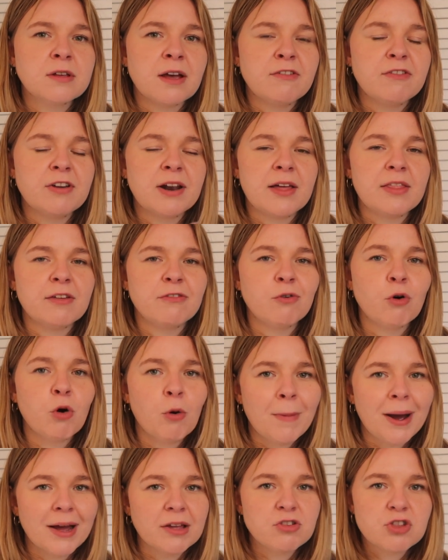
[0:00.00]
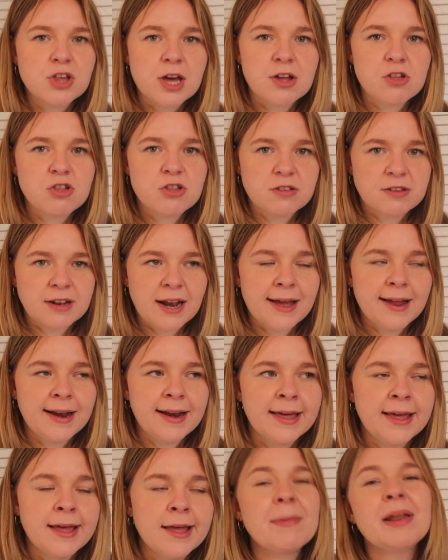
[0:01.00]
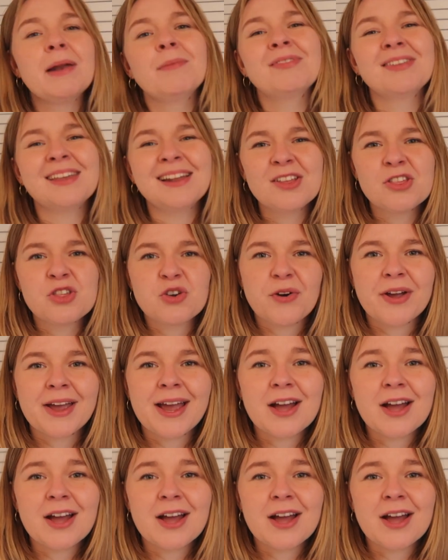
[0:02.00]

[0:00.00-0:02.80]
I feel like the format has changed slightly. I mean, I'm still enjoying